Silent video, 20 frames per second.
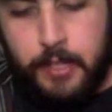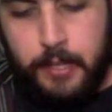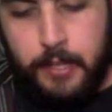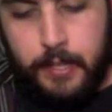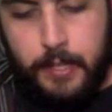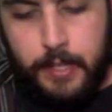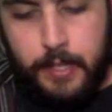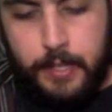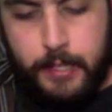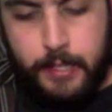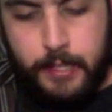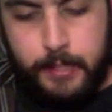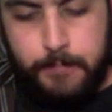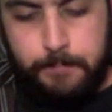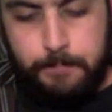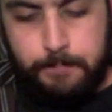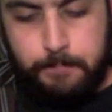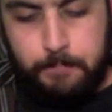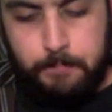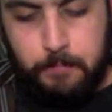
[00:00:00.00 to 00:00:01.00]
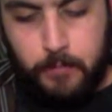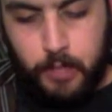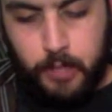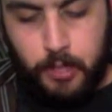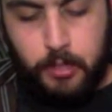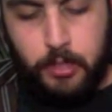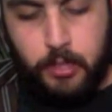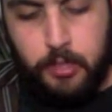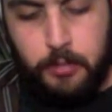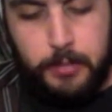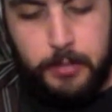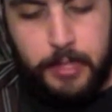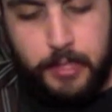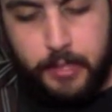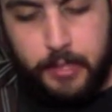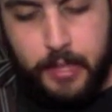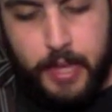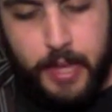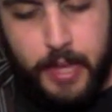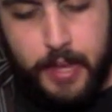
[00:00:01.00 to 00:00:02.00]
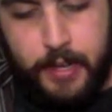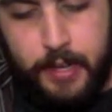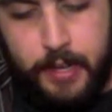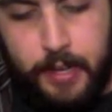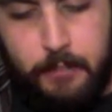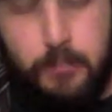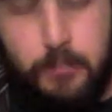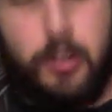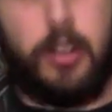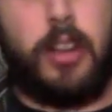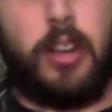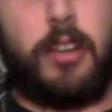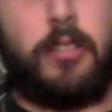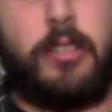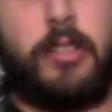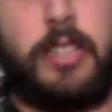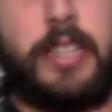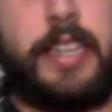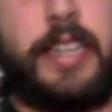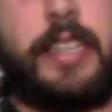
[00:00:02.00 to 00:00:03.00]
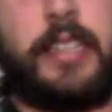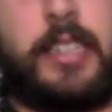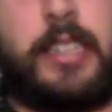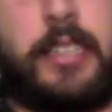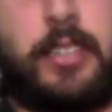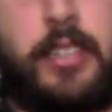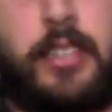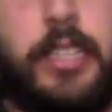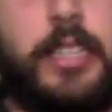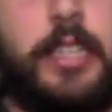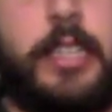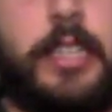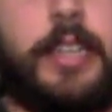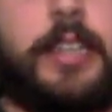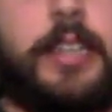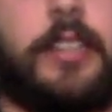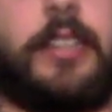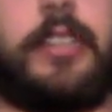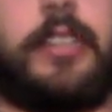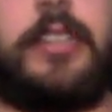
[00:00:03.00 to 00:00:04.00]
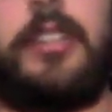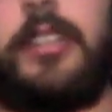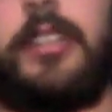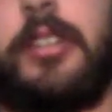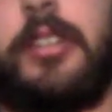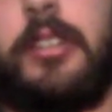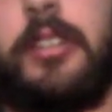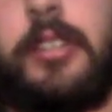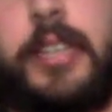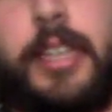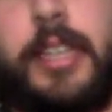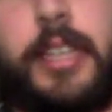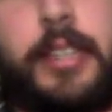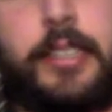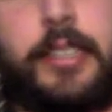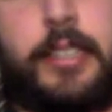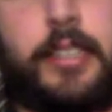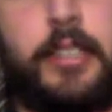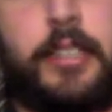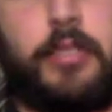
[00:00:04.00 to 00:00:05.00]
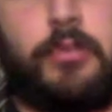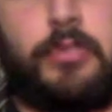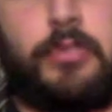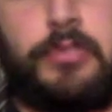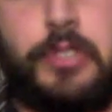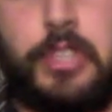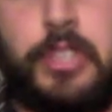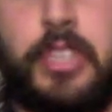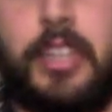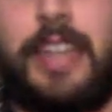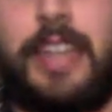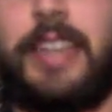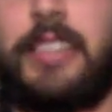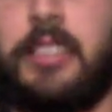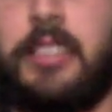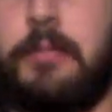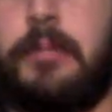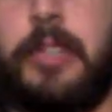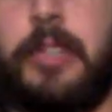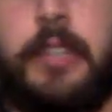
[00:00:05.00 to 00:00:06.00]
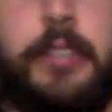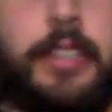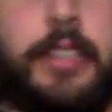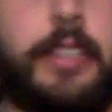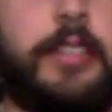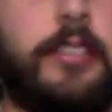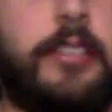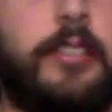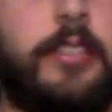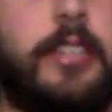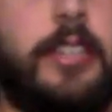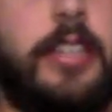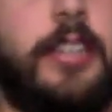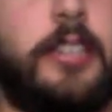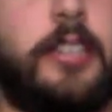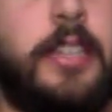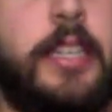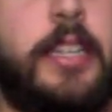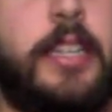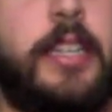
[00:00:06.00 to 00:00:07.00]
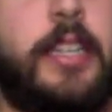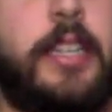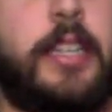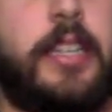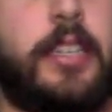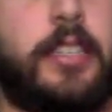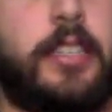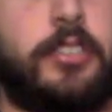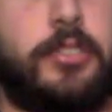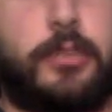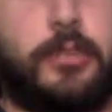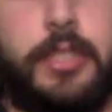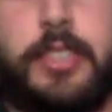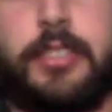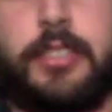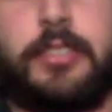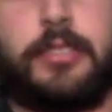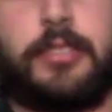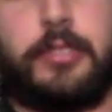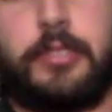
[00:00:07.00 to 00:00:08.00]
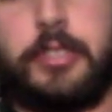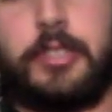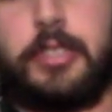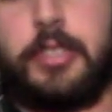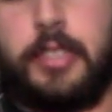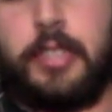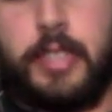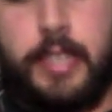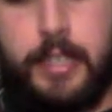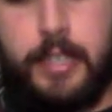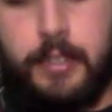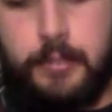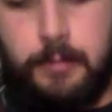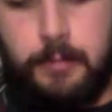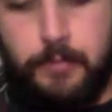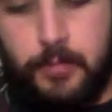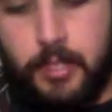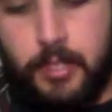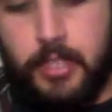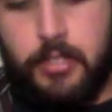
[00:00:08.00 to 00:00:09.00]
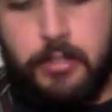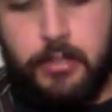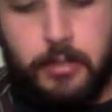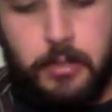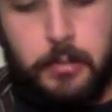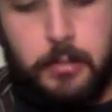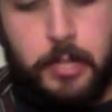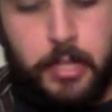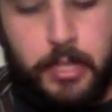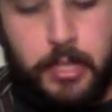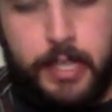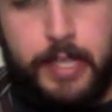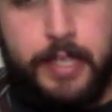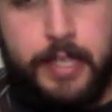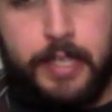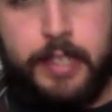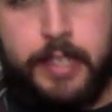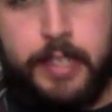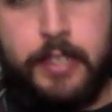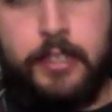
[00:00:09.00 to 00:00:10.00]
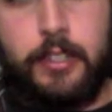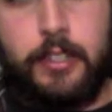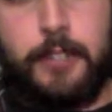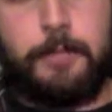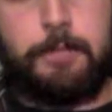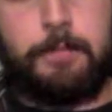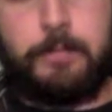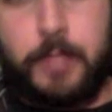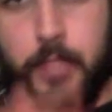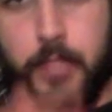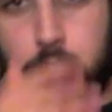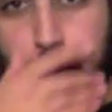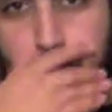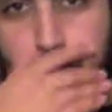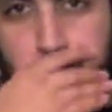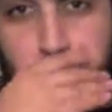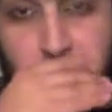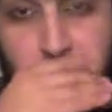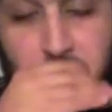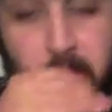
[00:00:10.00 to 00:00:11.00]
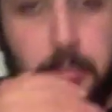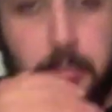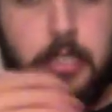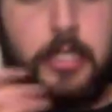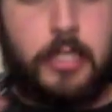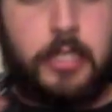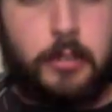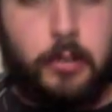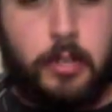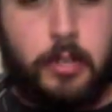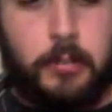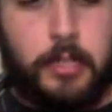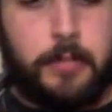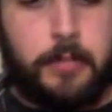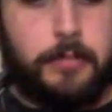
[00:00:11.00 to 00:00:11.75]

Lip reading: A little bit of that. I'm not really getting that nutty character that was very classic brown ale that Terrestrial still had. This one I'm not getting it on. So I'm gonna let it warm up.